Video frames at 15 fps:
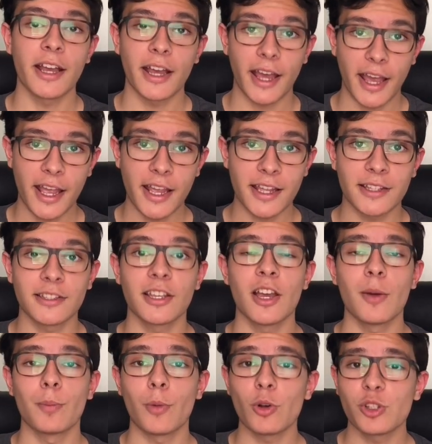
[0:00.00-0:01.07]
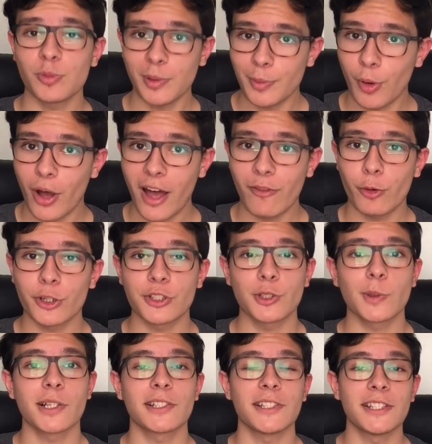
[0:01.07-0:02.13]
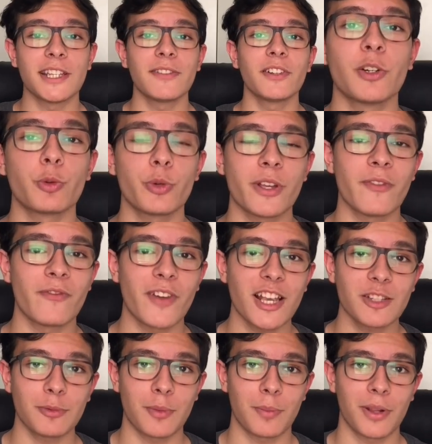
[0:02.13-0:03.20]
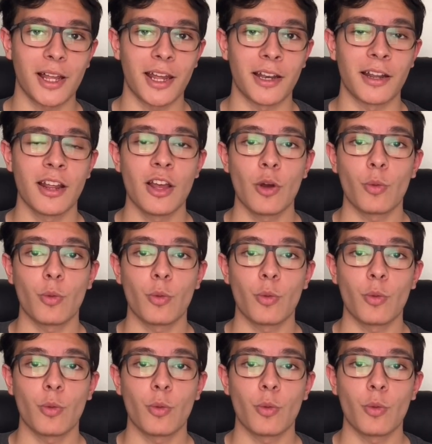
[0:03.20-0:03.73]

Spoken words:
And most people have what is known as a dividend reinvestment plan,